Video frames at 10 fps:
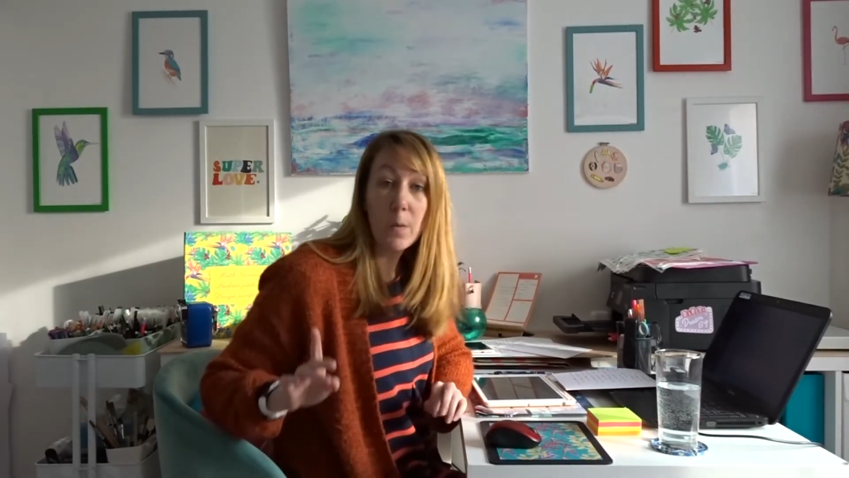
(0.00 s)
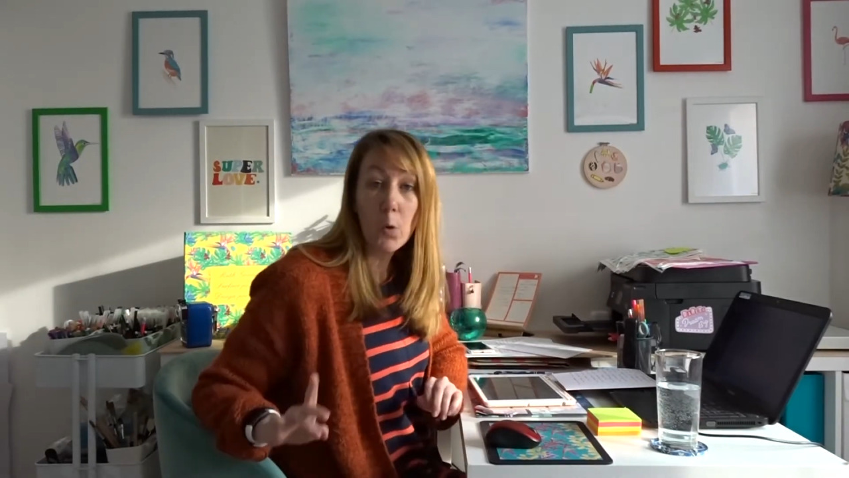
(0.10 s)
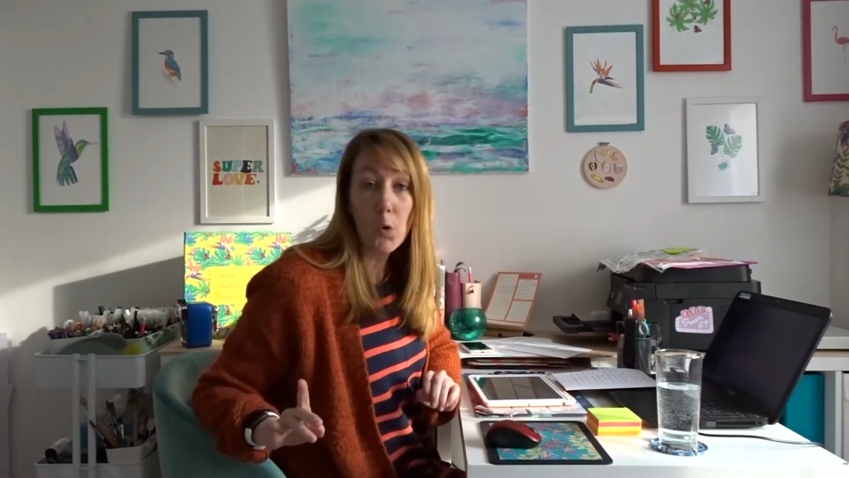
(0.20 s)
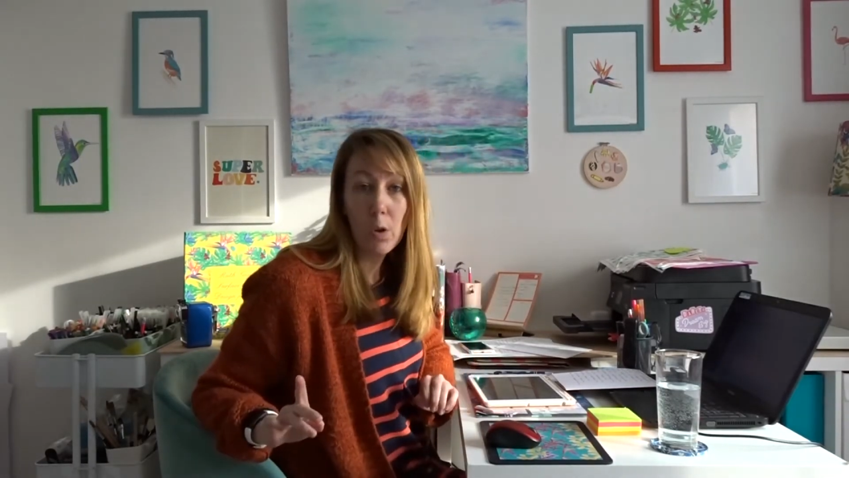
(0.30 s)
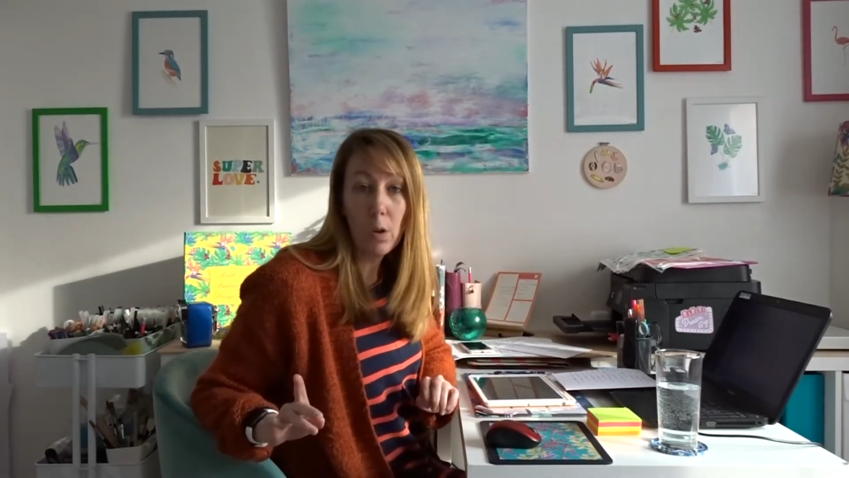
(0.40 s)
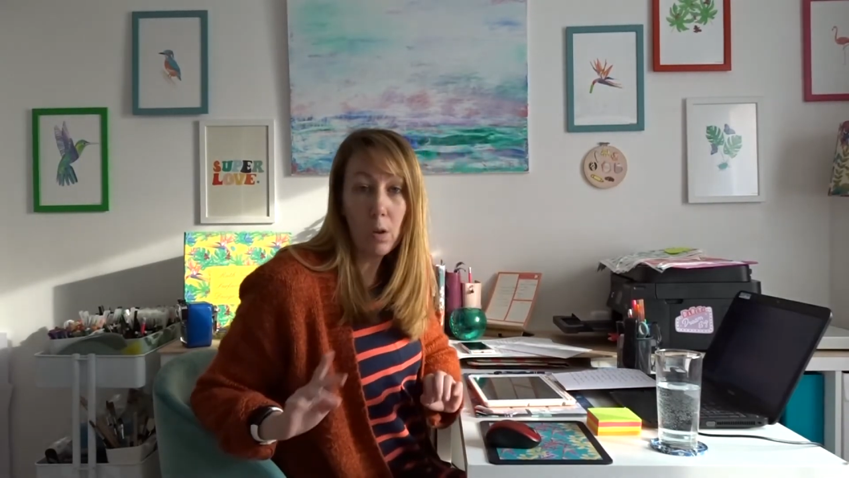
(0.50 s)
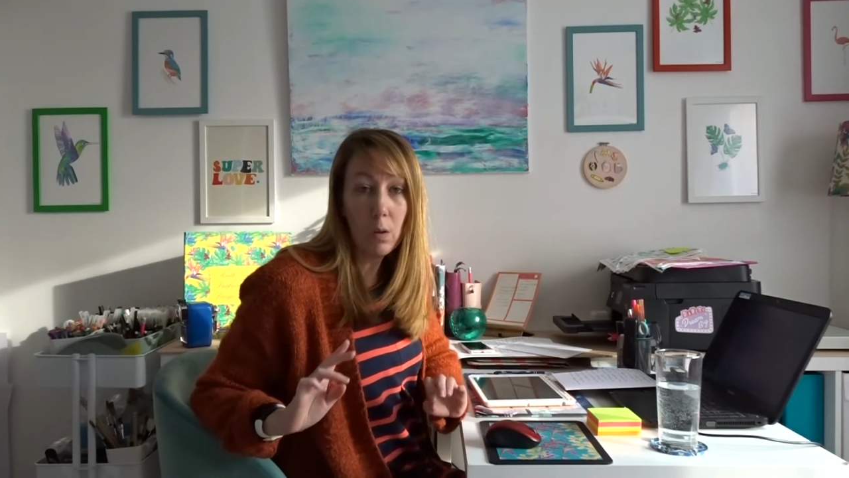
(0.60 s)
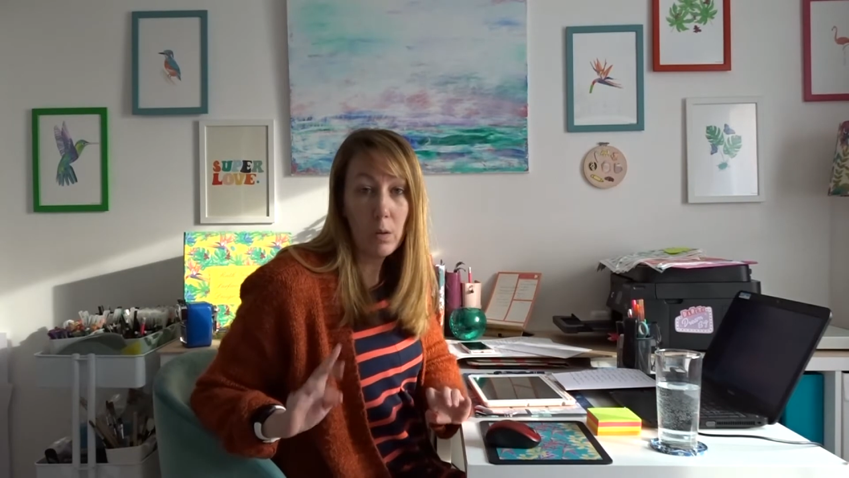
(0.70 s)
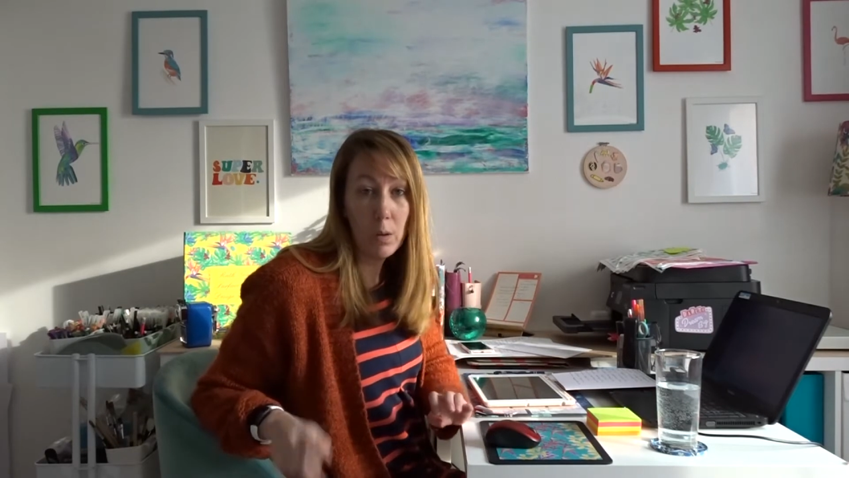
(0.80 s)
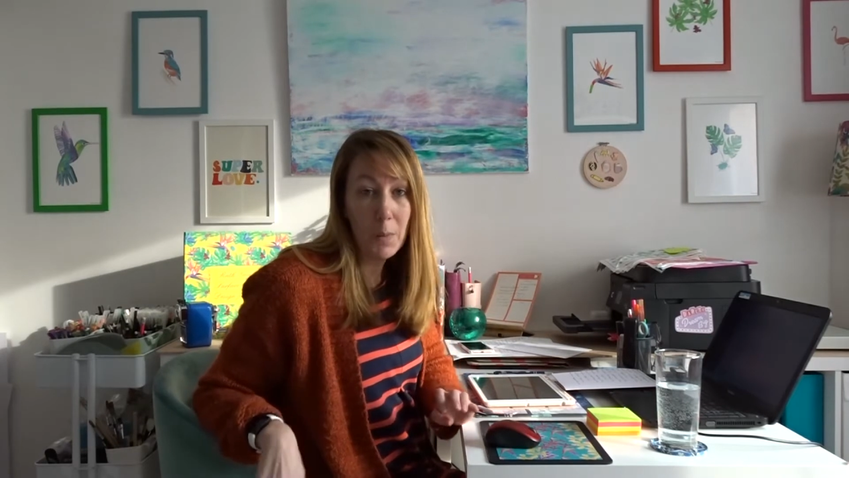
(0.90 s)
4
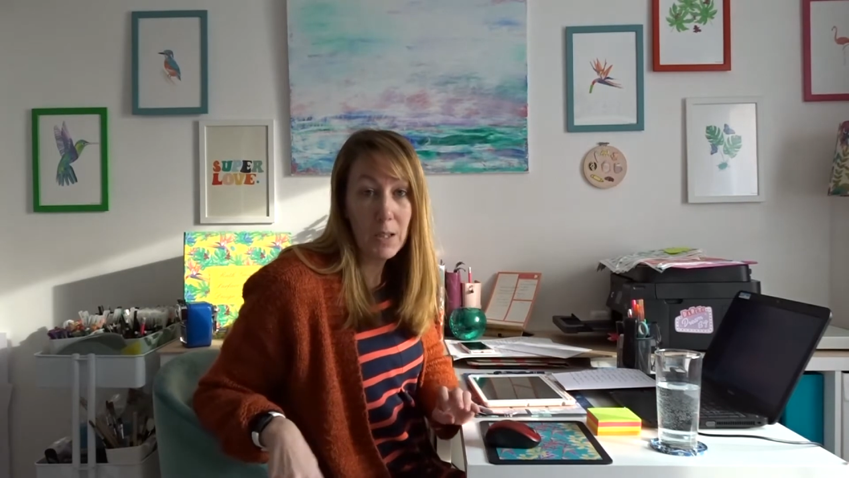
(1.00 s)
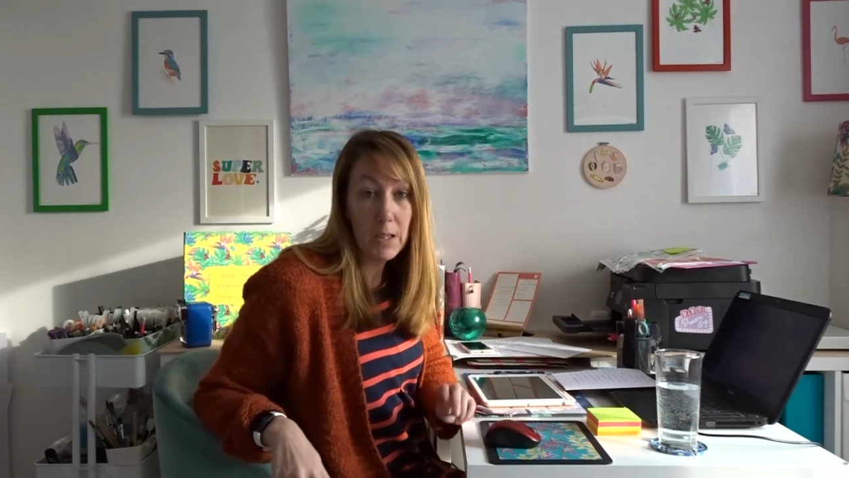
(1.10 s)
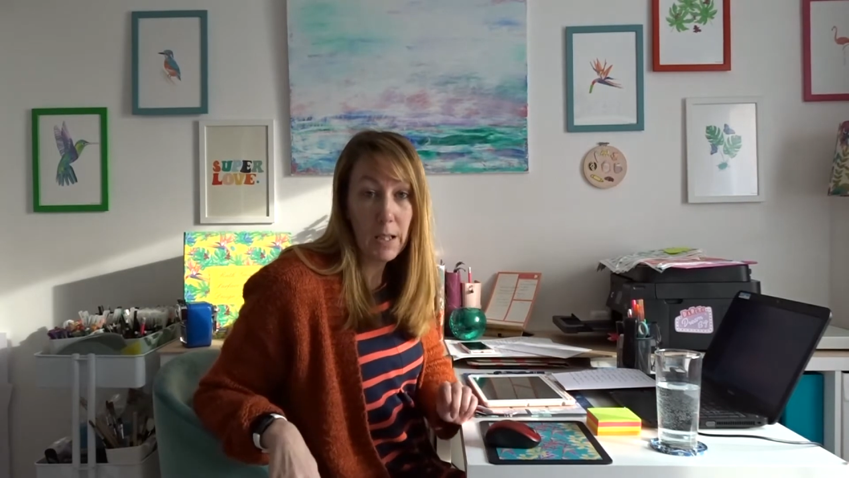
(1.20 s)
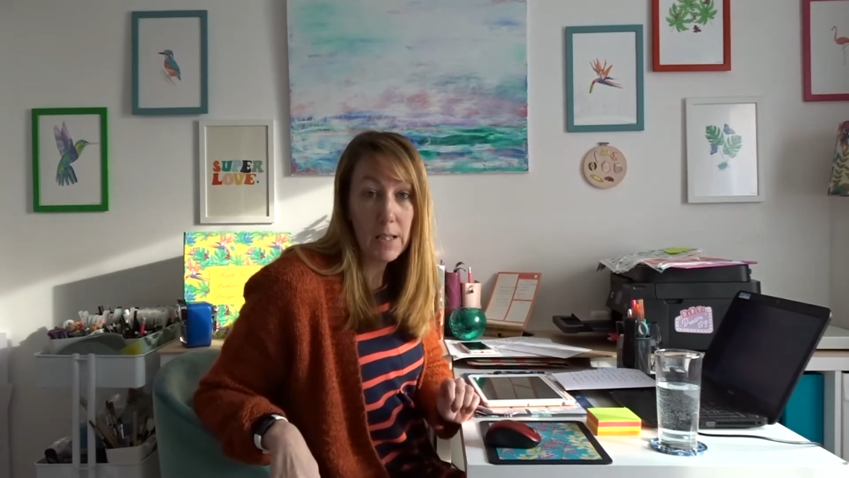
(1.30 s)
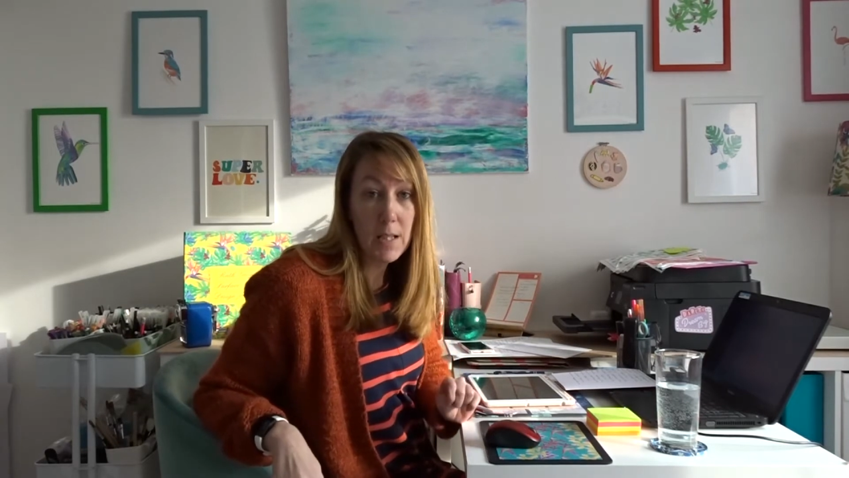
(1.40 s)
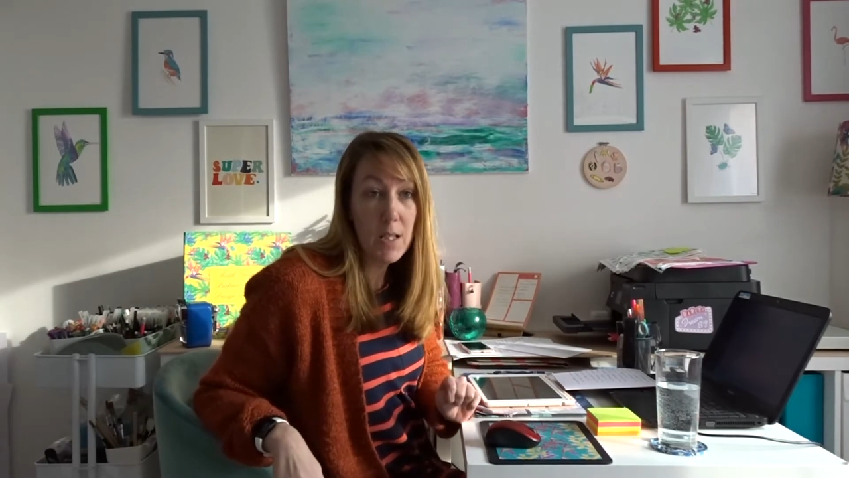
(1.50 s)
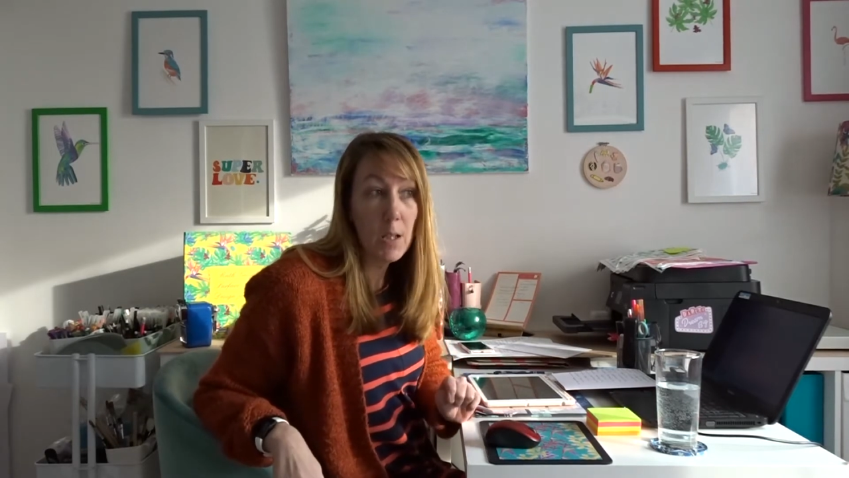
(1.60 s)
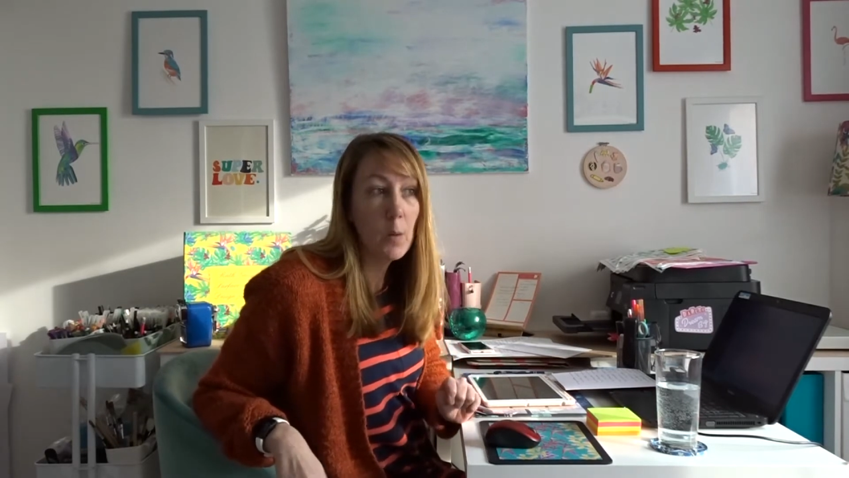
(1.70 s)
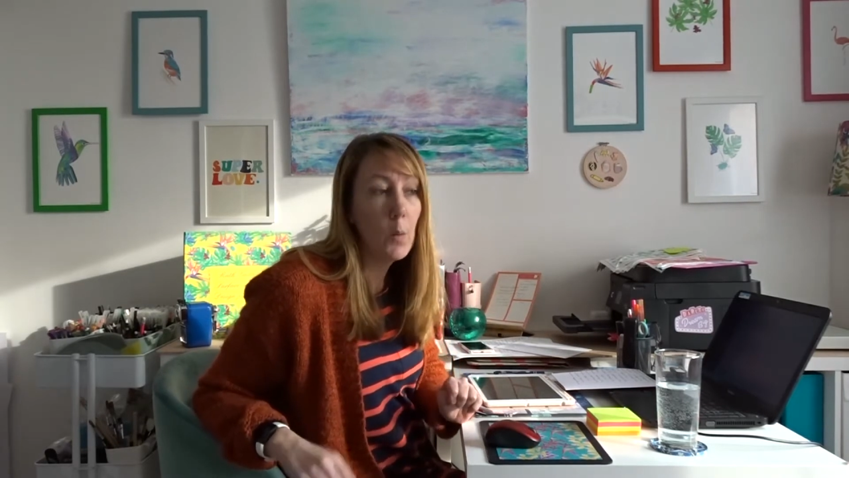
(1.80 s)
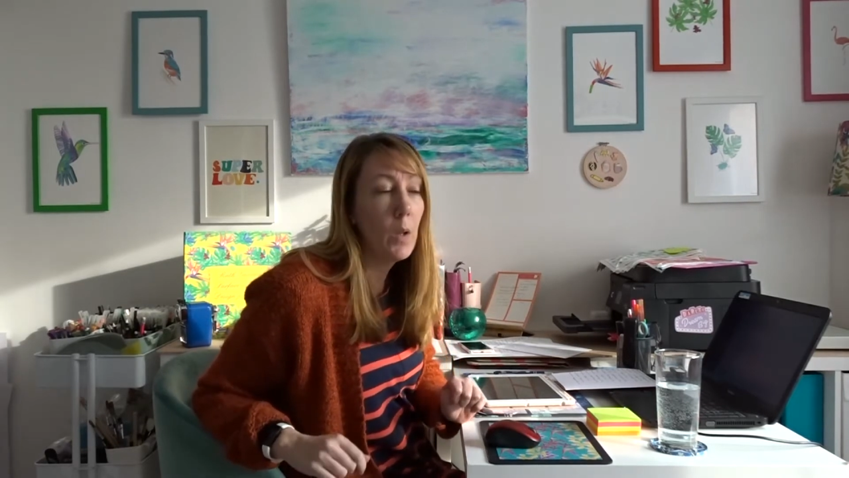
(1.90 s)
o'clock on the Monday
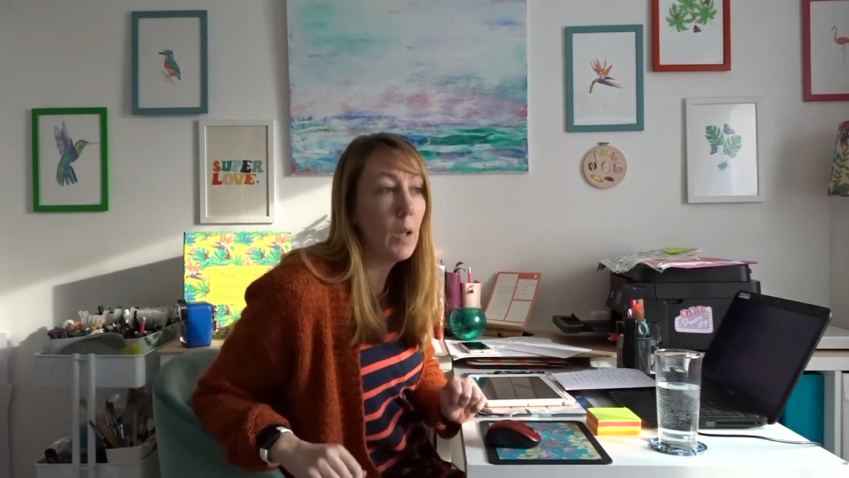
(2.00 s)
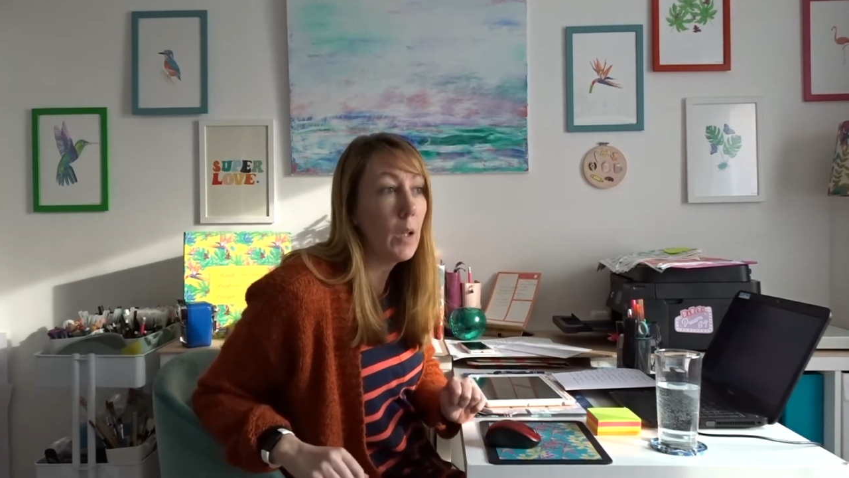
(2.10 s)
still,